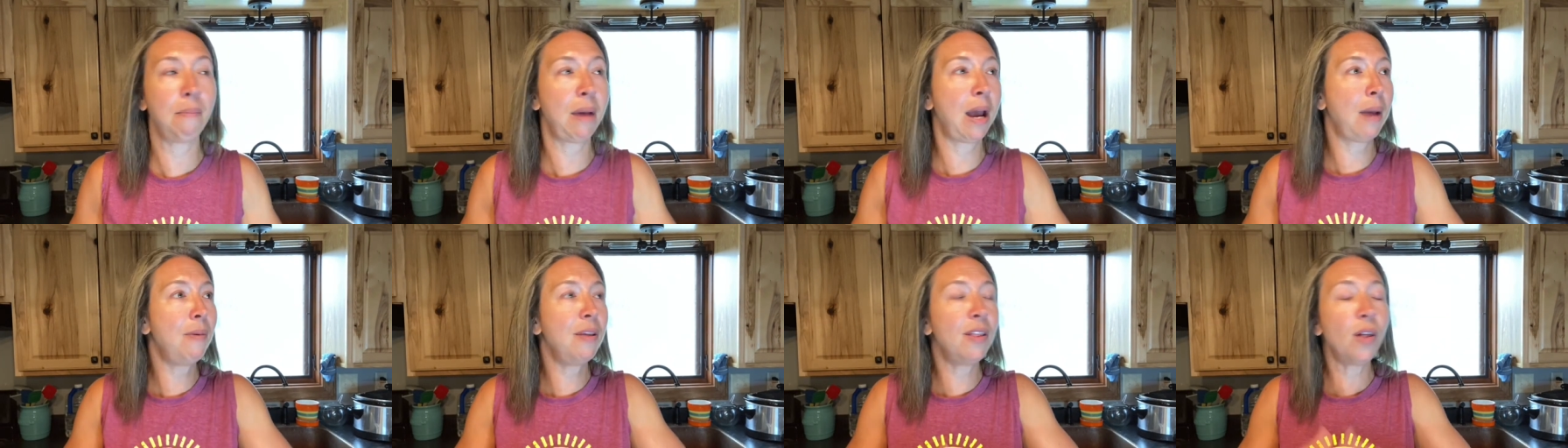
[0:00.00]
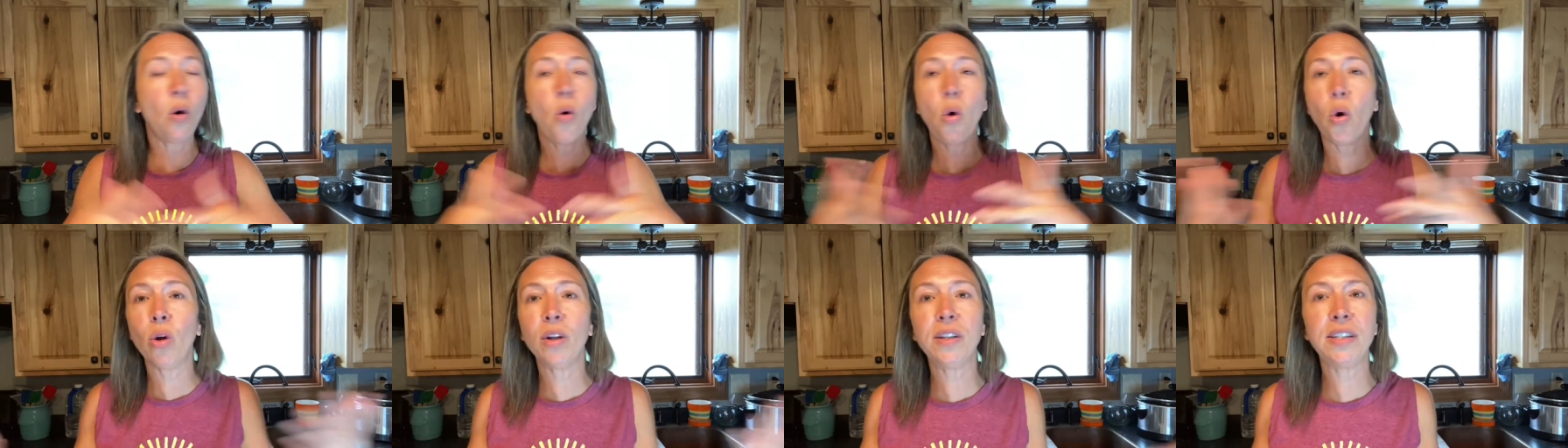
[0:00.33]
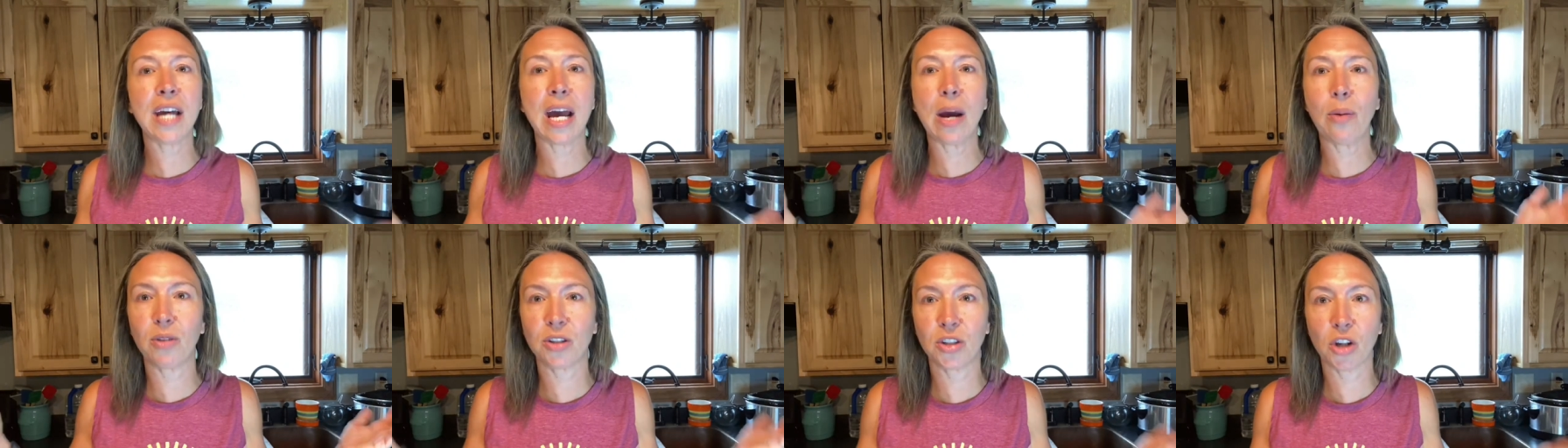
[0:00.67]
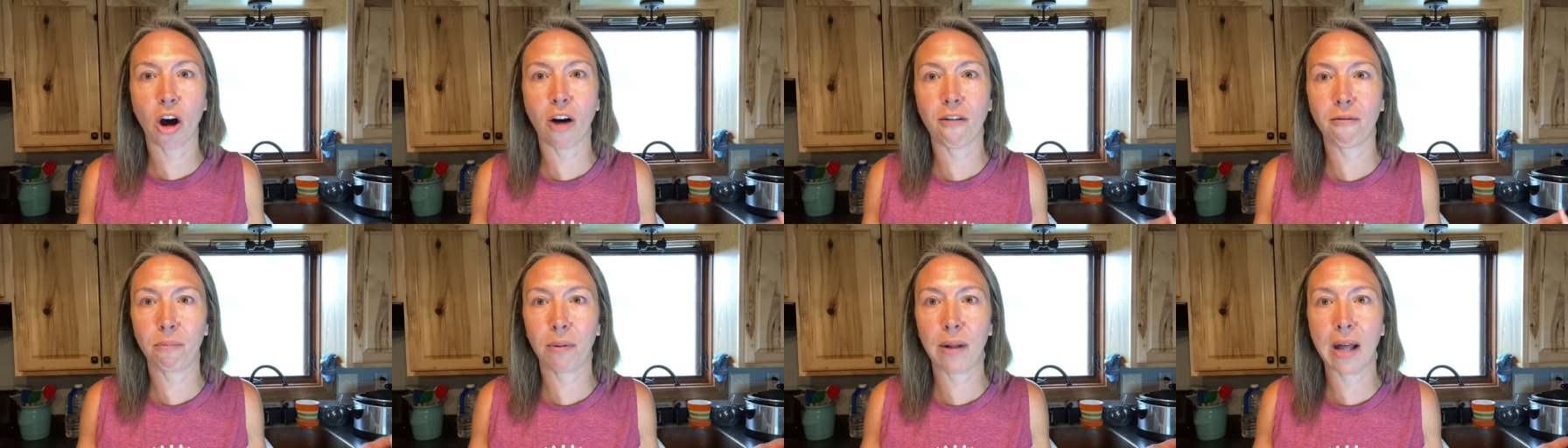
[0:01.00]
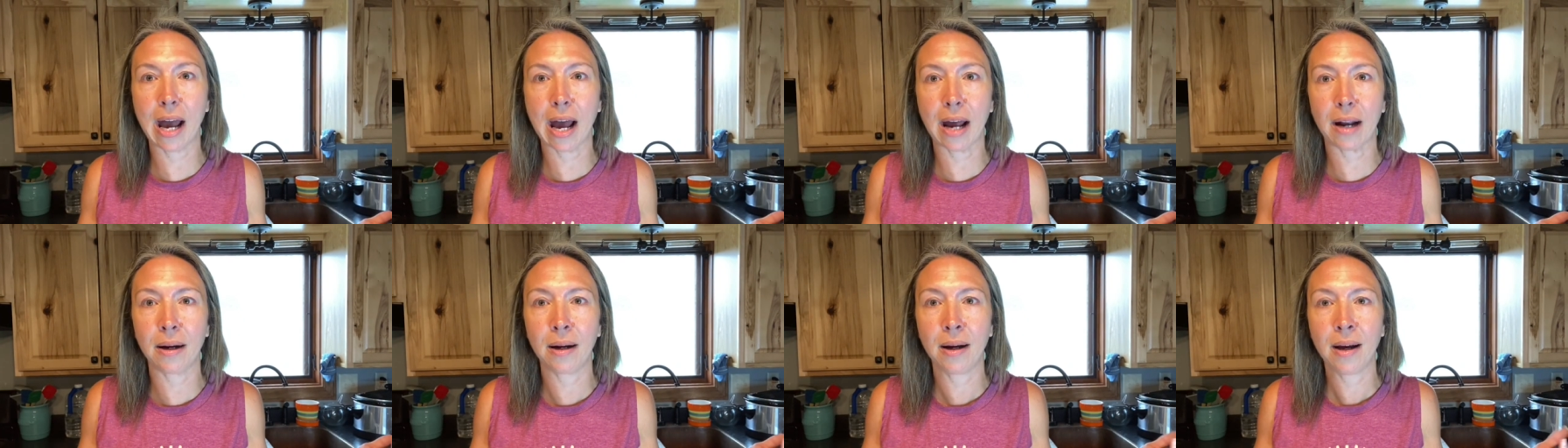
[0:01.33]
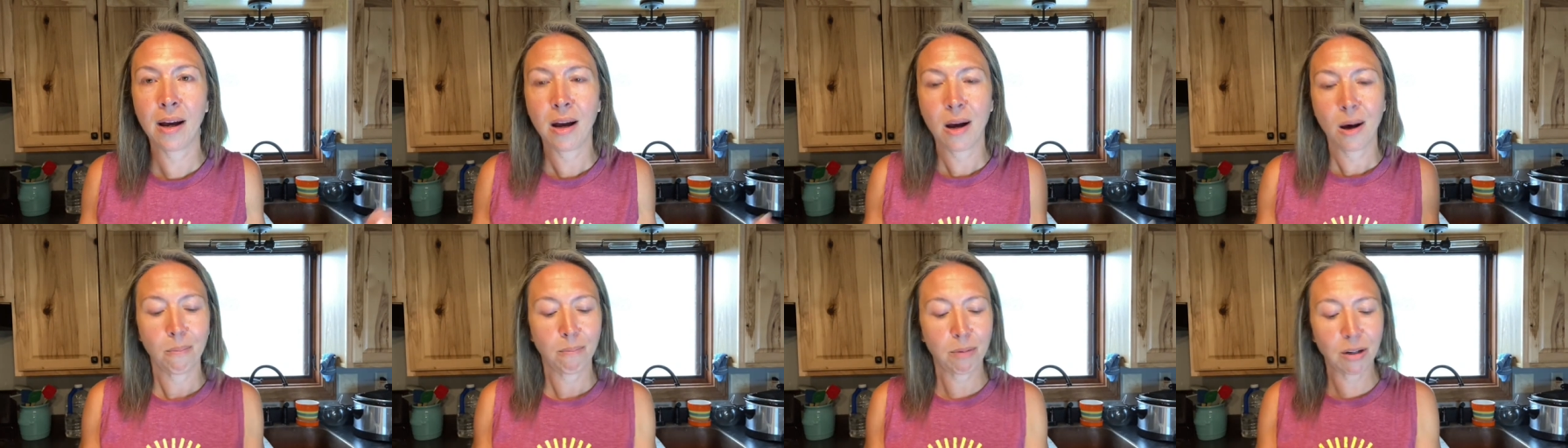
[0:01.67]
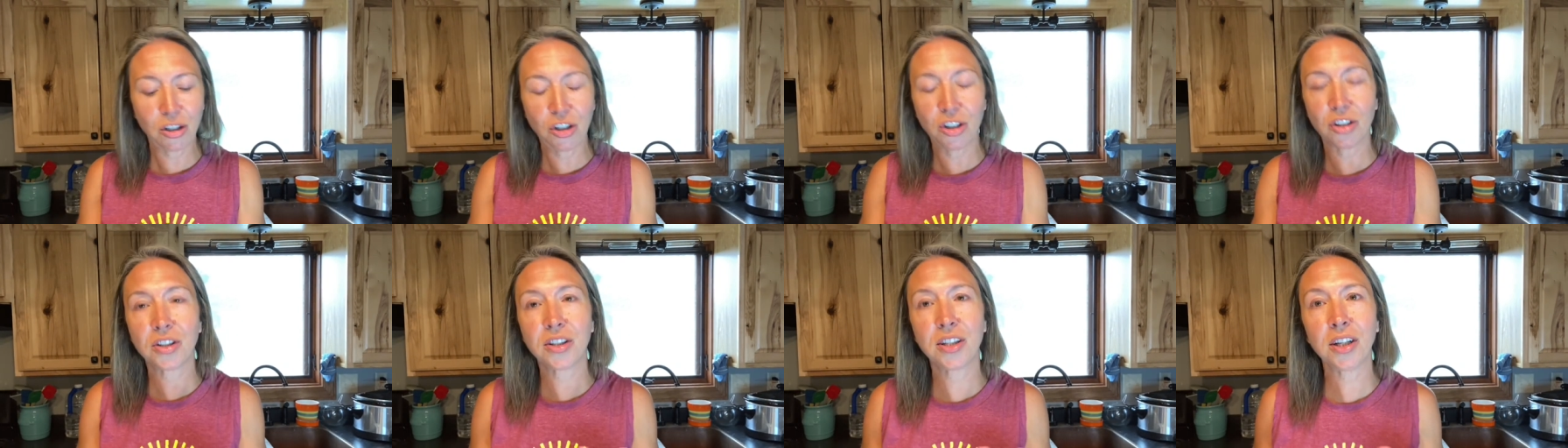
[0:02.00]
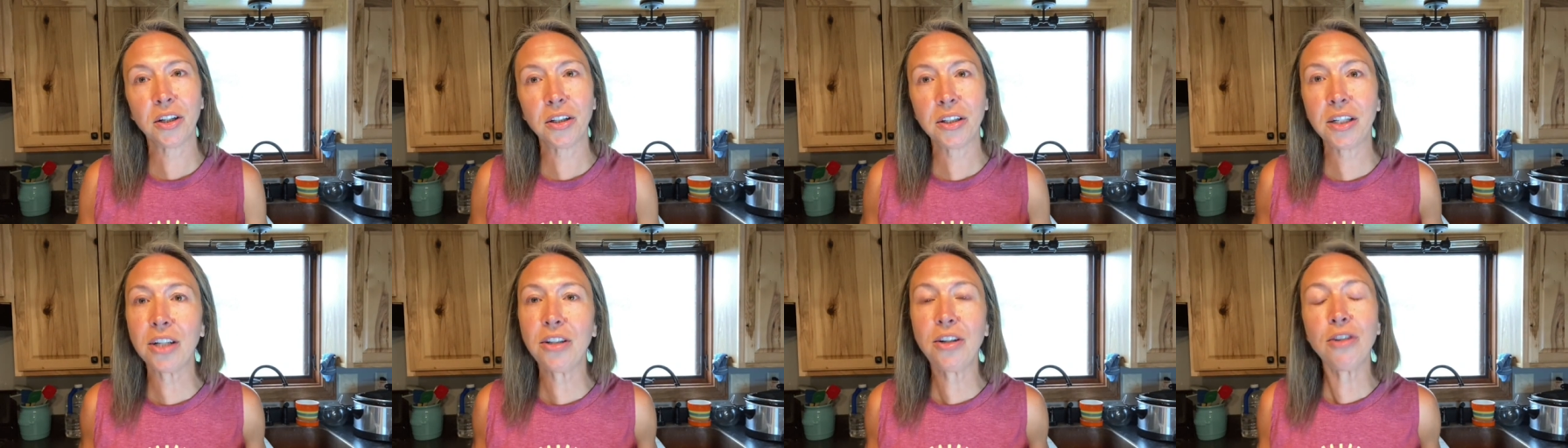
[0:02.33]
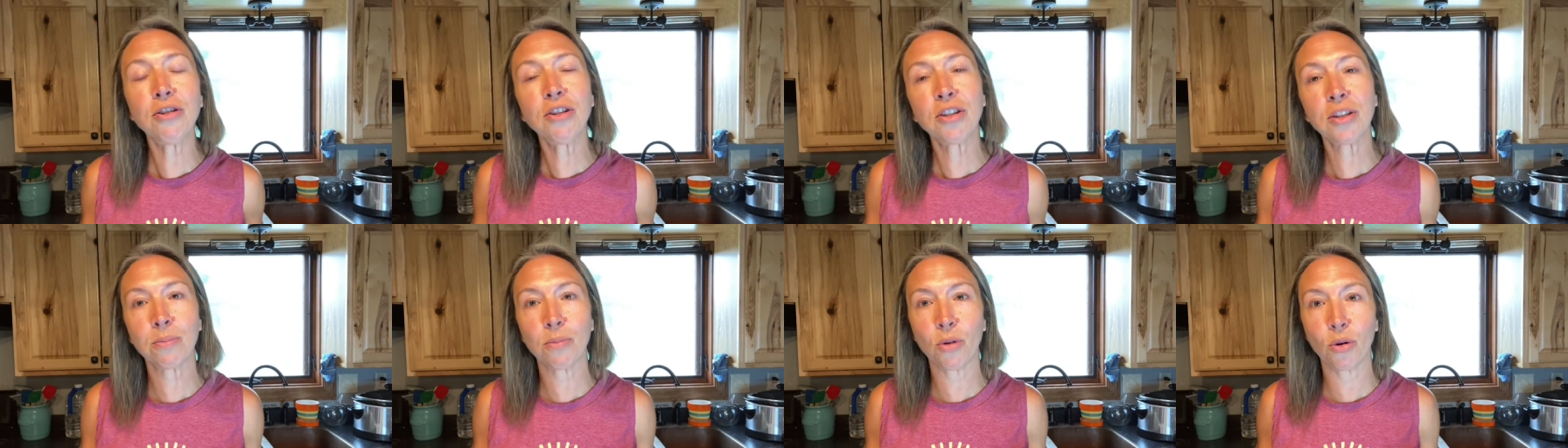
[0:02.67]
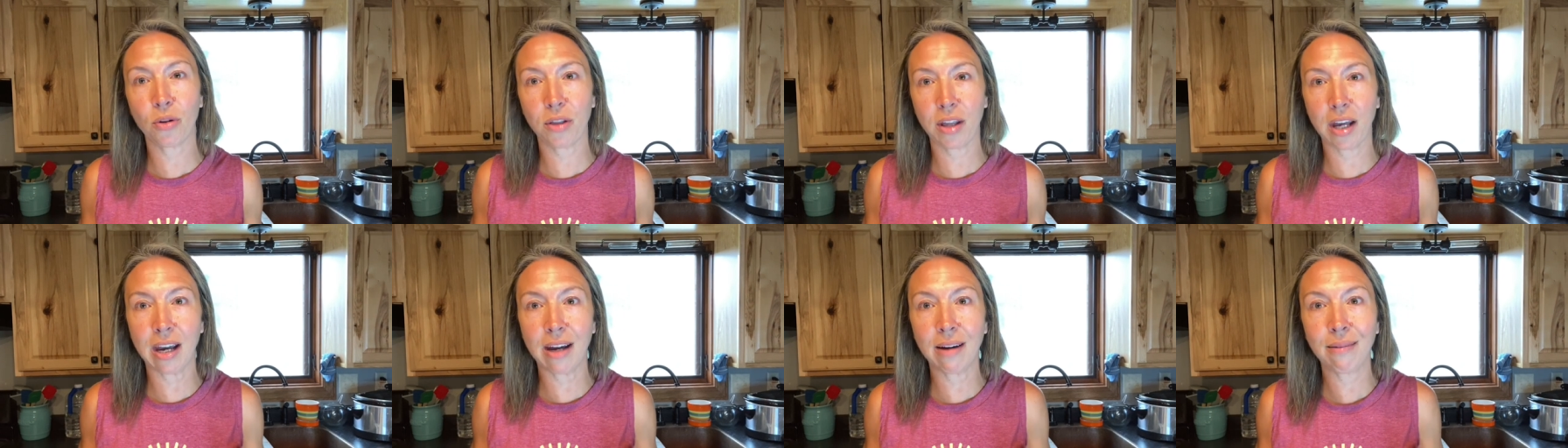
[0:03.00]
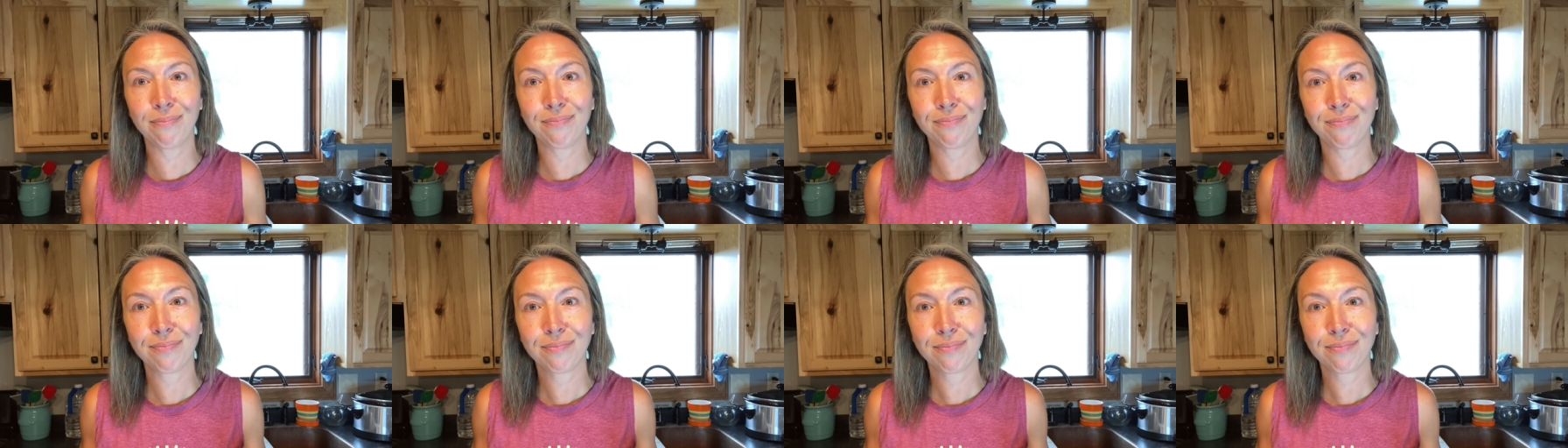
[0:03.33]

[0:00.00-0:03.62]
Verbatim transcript: Maybe the whole day was off plan but you still did your smoothie.